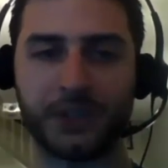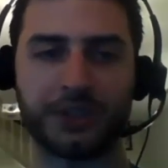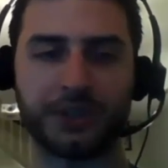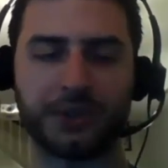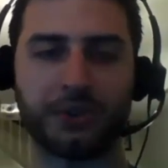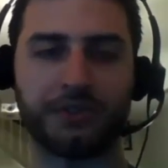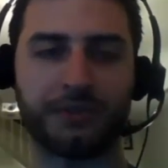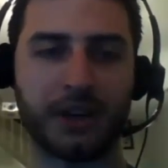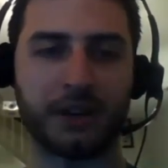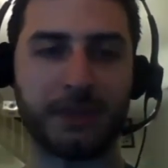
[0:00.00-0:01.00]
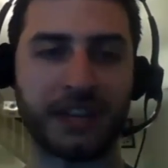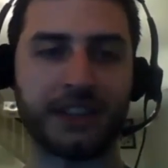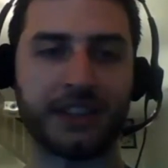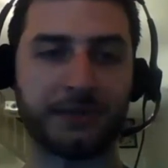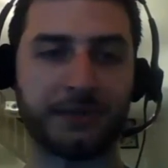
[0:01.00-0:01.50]
just to sort of
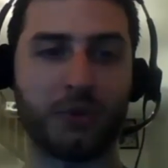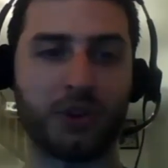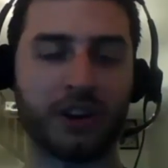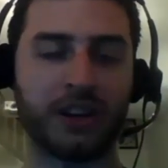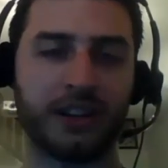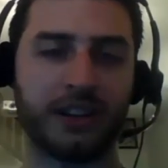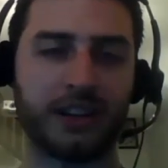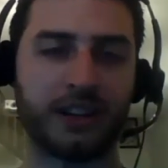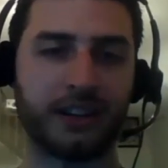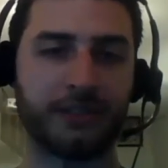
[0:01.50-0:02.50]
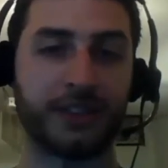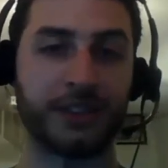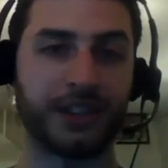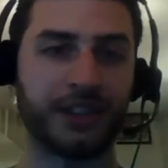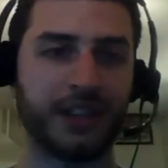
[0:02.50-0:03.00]
make things more
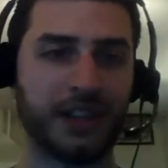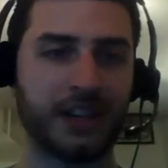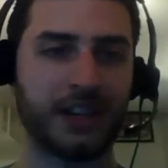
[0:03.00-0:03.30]
efficient.